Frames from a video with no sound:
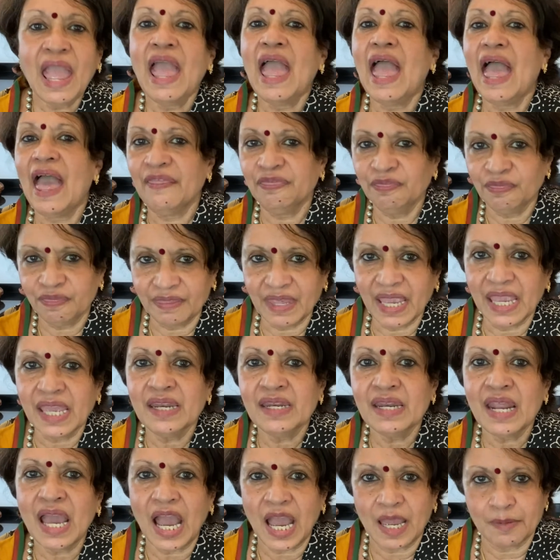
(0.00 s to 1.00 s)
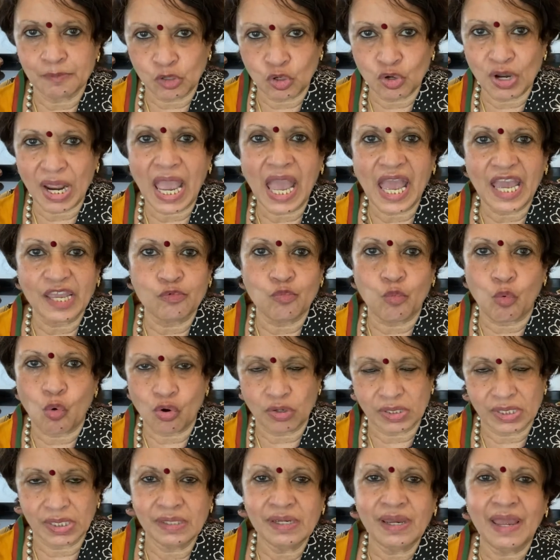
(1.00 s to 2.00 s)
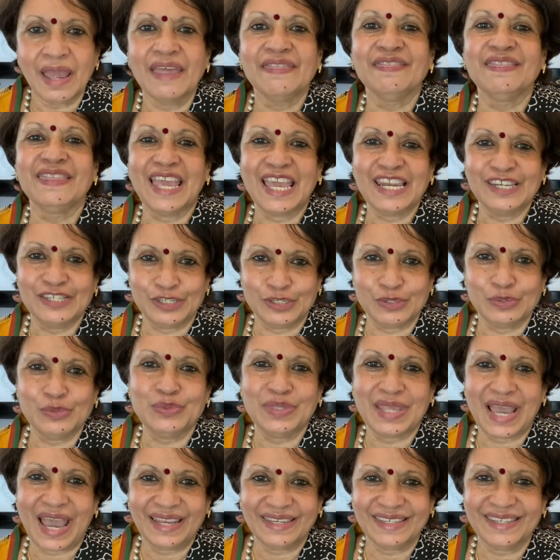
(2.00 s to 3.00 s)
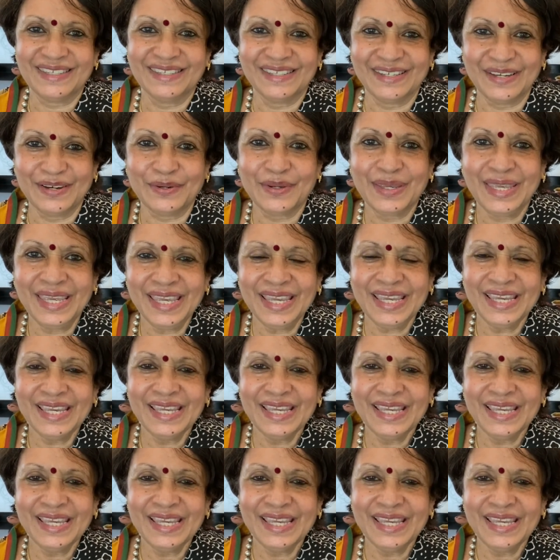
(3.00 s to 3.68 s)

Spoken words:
and then I'm going to add water and then do that. Okay,